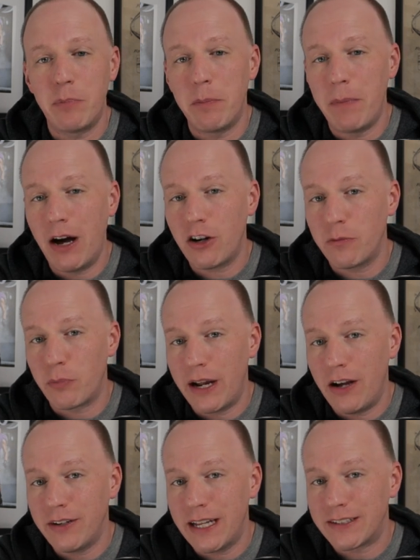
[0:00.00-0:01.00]
but Malcolm
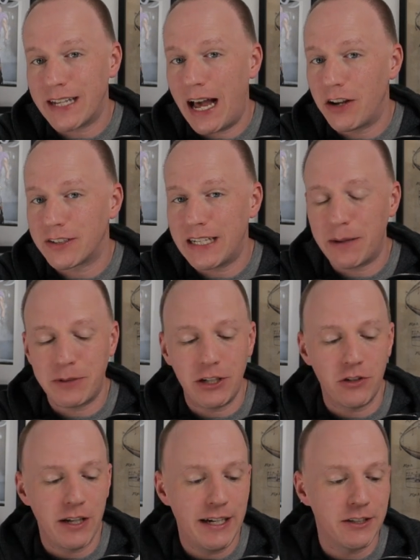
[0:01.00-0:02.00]
Brown has outsnapped
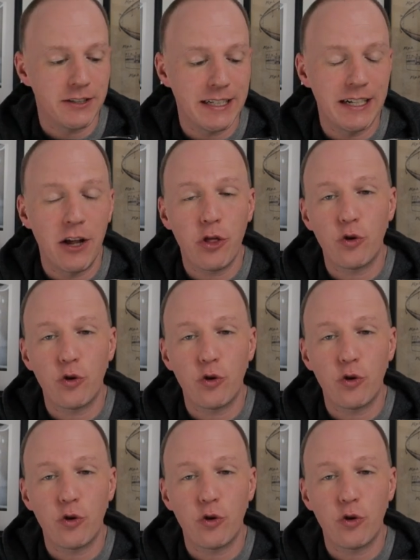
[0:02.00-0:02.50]
Darryl Henderson